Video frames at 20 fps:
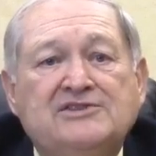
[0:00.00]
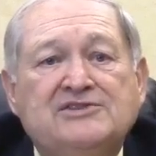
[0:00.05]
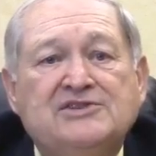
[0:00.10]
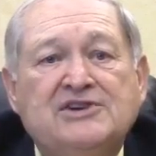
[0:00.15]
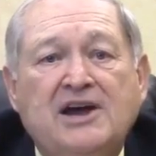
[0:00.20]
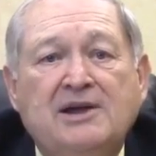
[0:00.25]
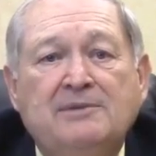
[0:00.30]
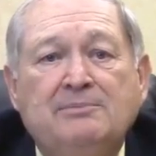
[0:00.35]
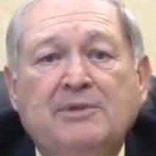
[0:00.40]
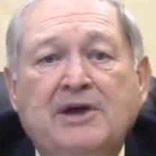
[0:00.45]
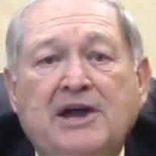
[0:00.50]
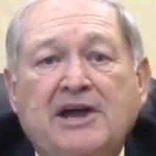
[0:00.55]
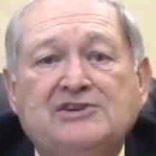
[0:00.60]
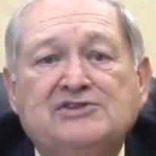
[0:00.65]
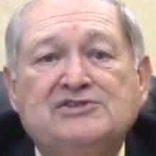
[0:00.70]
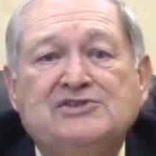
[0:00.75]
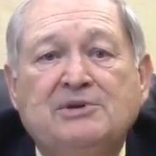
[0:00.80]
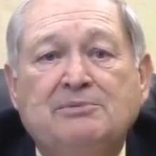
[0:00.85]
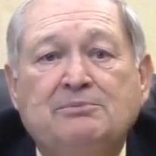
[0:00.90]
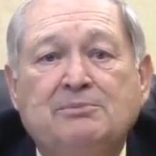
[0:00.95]
as
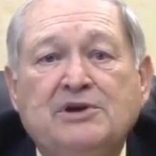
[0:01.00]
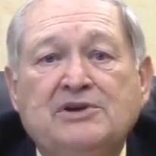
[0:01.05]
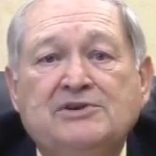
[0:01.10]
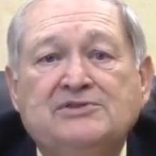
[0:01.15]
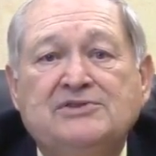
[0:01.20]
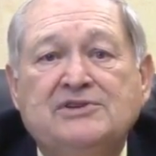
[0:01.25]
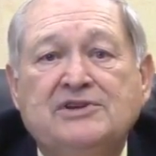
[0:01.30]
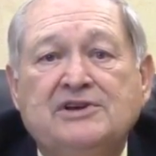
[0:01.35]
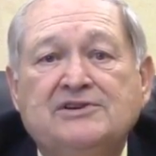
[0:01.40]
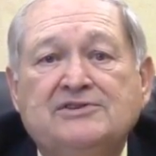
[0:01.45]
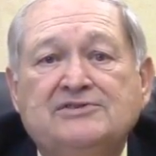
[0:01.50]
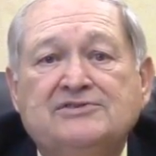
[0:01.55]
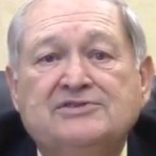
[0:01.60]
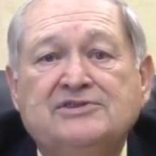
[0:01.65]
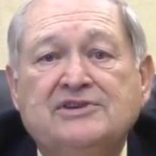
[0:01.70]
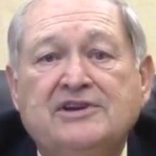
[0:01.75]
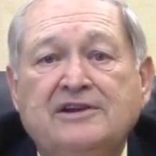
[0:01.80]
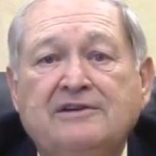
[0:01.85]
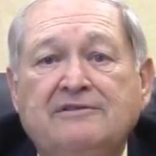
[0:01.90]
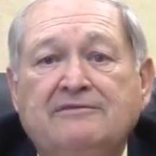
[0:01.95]
cutbacks to
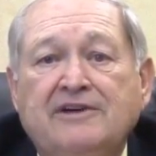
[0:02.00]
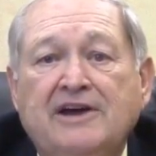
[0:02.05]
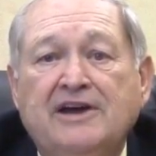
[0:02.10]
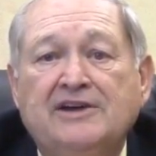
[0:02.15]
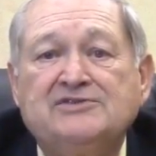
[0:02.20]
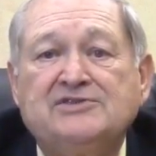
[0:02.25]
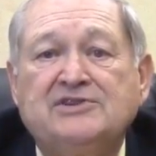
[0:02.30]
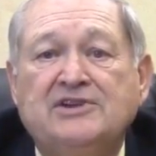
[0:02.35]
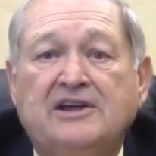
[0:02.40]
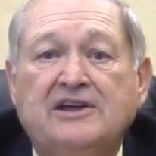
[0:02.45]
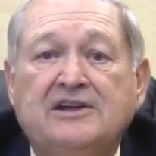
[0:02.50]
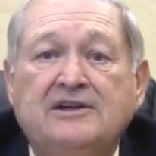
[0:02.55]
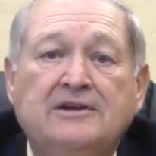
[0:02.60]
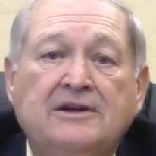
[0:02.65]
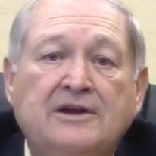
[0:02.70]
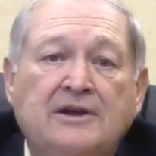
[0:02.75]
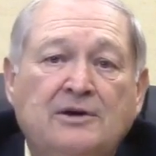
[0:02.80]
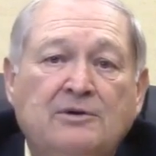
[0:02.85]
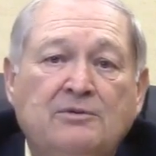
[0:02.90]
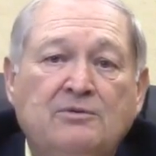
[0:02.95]
business
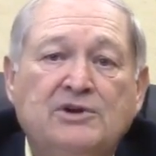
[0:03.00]
investing,